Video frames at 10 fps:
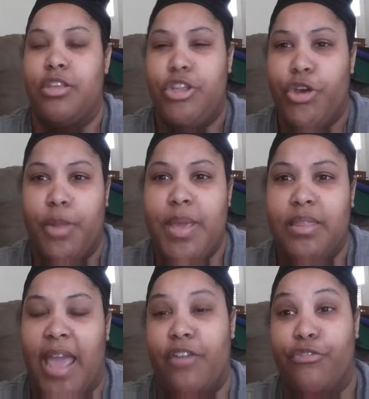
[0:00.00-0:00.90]

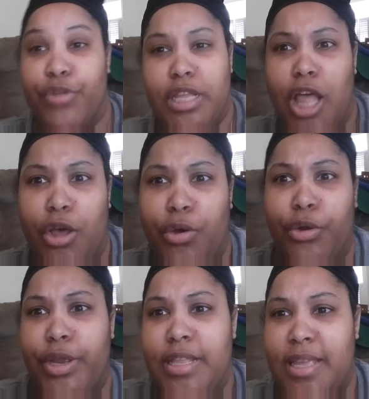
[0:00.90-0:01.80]
freeload
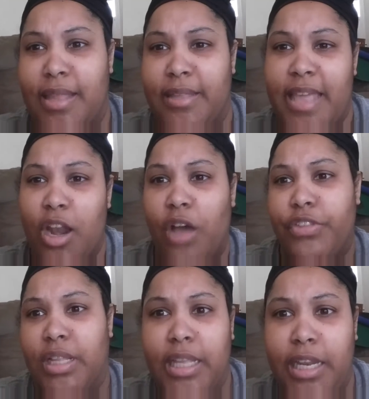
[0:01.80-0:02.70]
or anything like that off
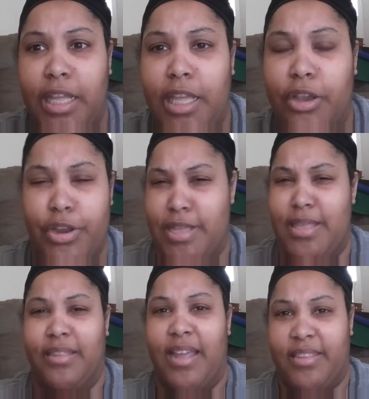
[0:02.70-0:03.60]
the clinic or
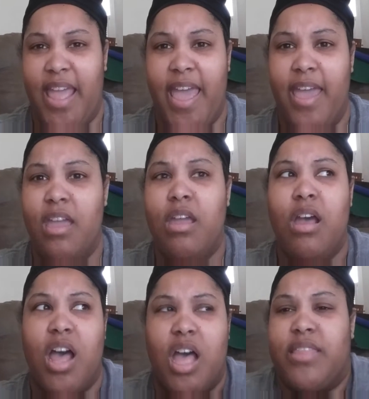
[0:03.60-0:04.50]
anything like that.
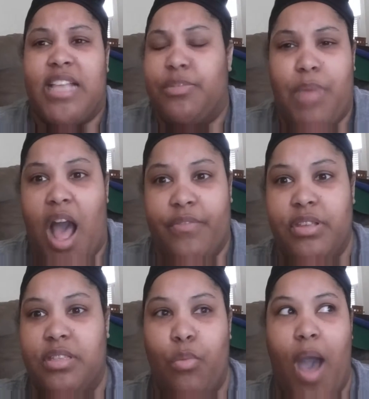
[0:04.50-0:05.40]
that's
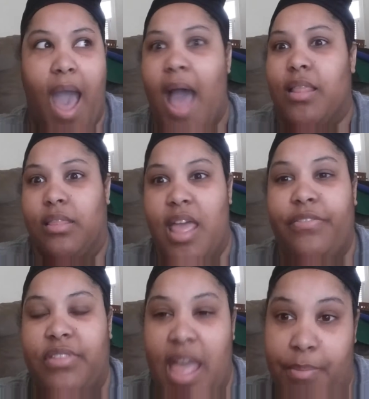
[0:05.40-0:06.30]
obviously why I
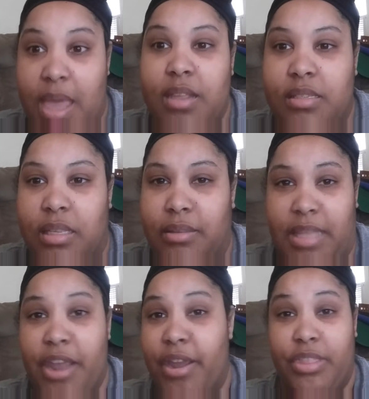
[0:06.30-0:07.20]
left that medicine
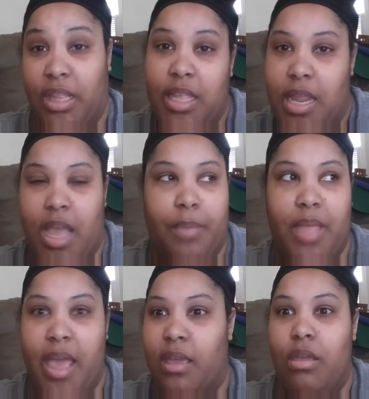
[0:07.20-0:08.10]
there at the clinic. I'm
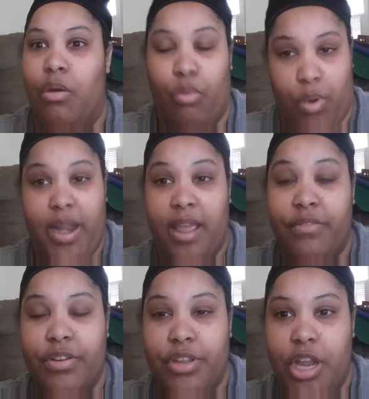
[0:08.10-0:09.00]
like,
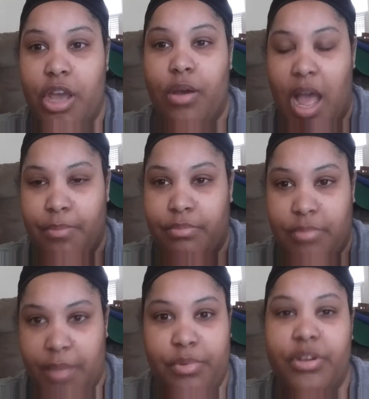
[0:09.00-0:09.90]
whatever, you know,
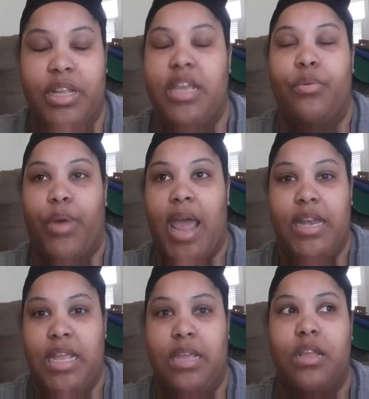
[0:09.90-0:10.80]
I'm gonna get what I
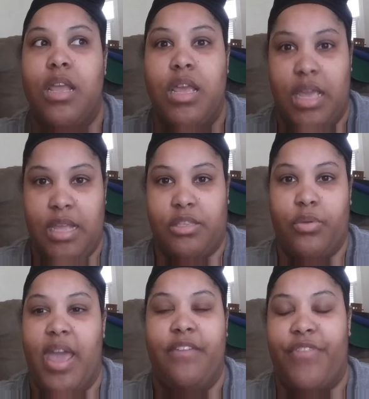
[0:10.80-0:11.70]
need. It's
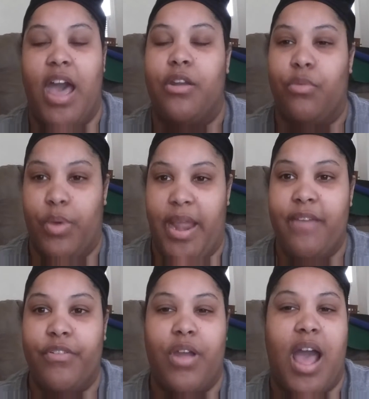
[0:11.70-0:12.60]
okay, fine, or
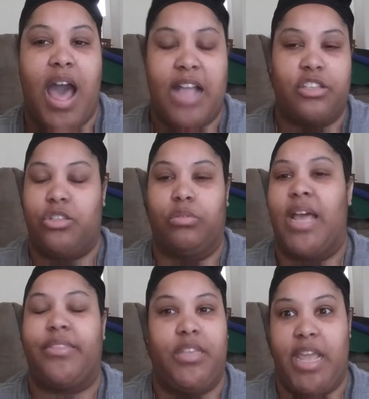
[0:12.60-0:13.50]
whatever. I just don't
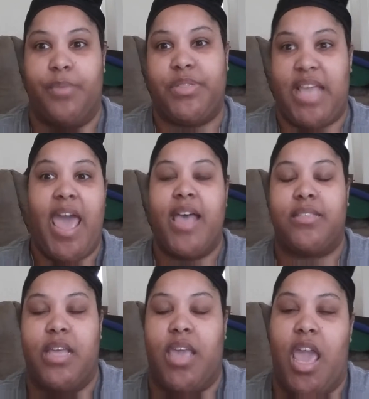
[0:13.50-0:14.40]
like the damn
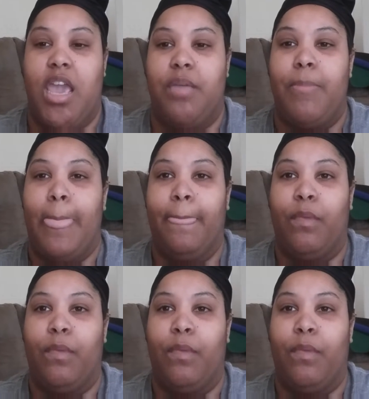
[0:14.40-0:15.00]
sass that came